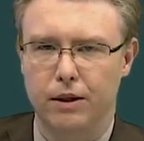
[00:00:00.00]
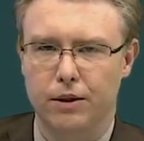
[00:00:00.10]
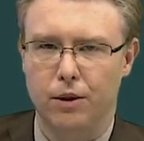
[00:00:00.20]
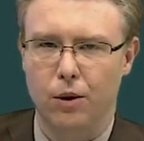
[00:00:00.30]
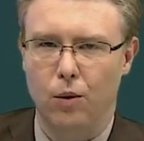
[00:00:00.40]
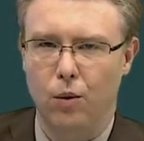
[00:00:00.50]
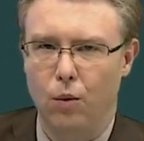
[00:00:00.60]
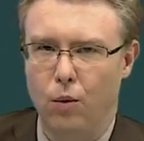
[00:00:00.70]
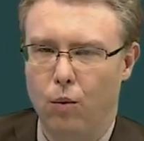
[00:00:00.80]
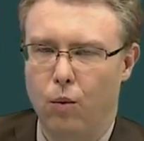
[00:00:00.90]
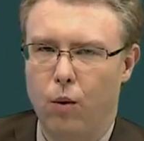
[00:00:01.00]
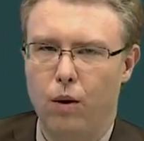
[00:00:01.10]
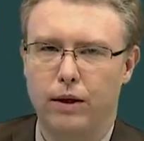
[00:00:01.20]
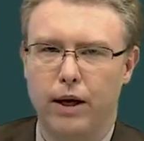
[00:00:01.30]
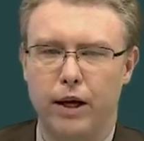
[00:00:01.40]
So
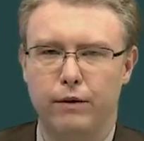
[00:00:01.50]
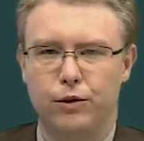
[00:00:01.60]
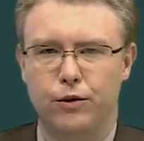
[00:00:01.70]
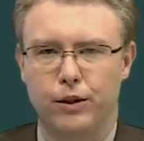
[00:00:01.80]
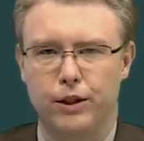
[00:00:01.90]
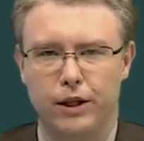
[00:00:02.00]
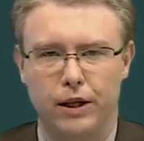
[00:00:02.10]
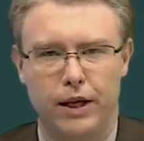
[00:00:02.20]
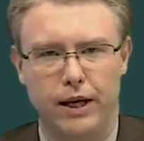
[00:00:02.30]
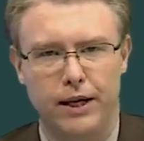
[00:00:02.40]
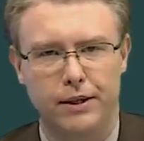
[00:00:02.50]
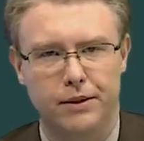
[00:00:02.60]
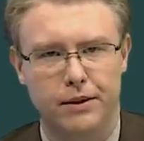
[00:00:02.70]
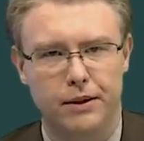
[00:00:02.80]
what kind of structure is